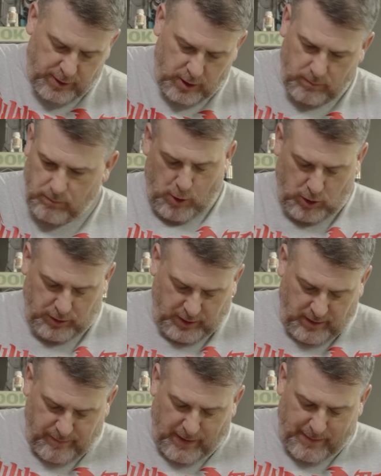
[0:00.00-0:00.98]
your balls
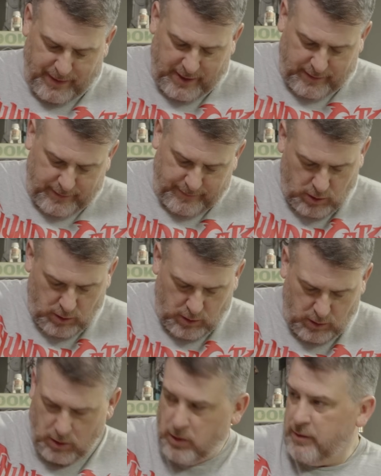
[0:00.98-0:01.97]
keep popping out.
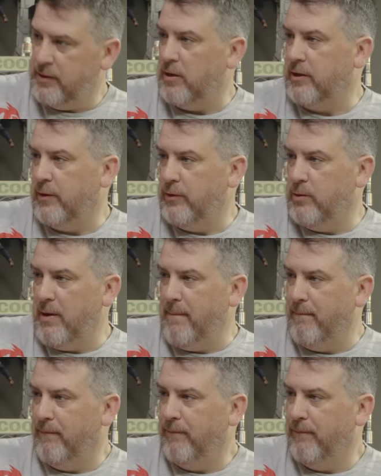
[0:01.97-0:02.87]
Is that okay with you, babe?